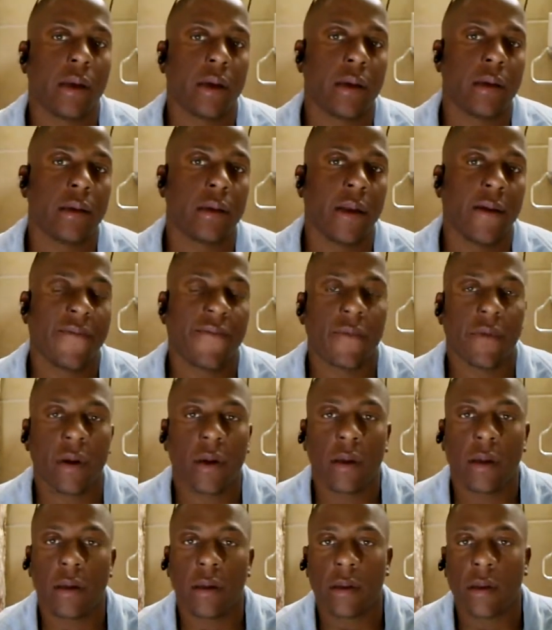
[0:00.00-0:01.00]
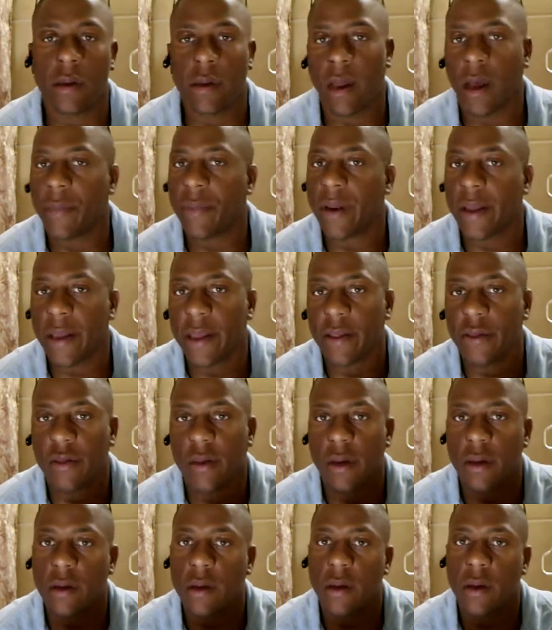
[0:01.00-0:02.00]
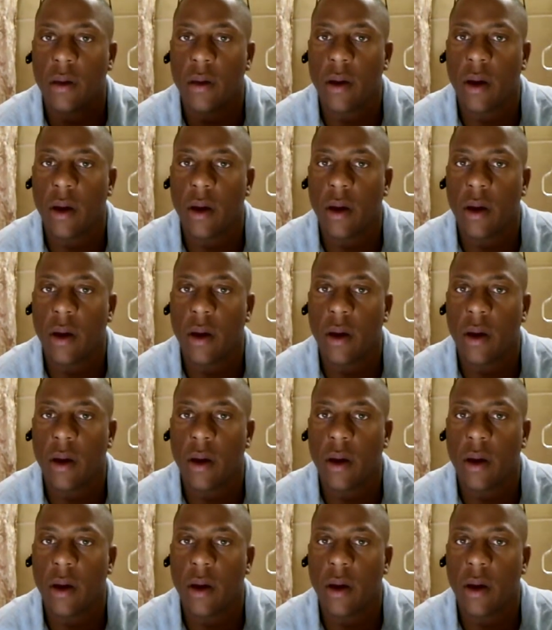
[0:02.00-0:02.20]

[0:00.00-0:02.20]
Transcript: a, a different denomination,